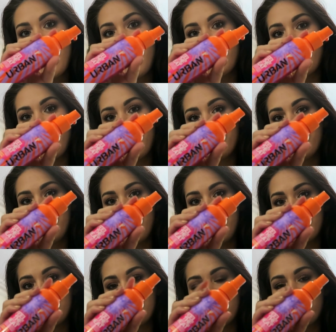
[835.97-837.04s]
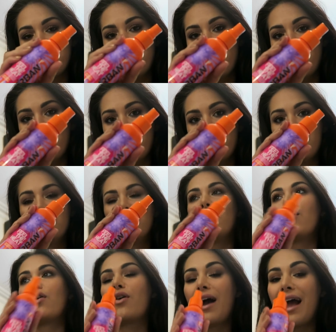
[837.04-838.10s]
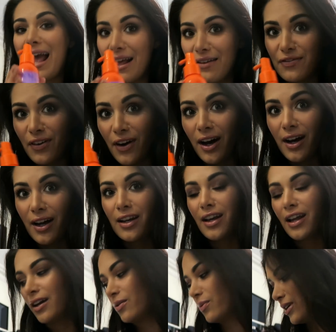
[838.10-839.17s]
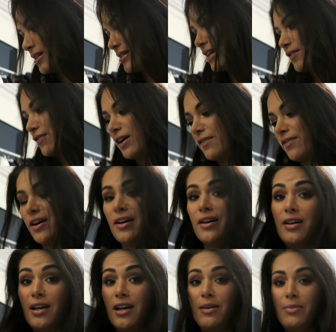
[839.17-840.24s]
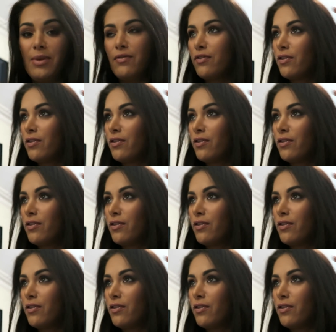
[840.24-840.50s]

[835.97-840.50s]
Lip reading: I've had this for forever. Like, when I say forever, I mean